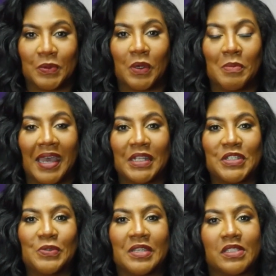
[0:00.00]
welcome back
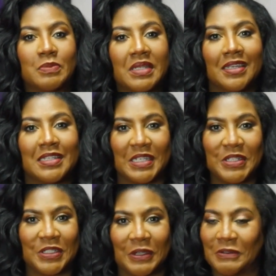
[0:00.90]
to the Smitty and Dee
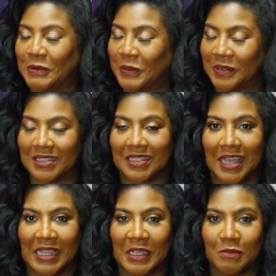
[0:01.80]
Show. Of course,
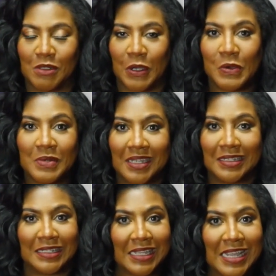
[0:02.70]
I am Tony
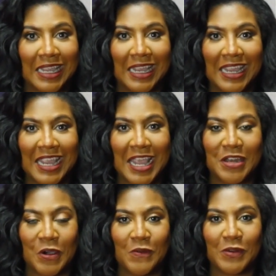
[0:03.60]
D.
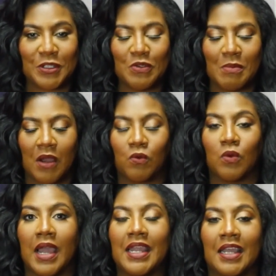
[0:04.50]
And over to my
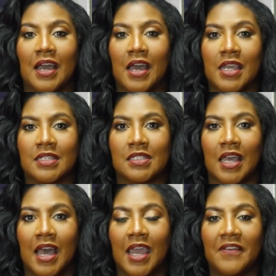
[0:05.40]
right, guys,
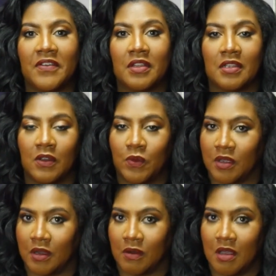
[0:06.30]
I fell in love with her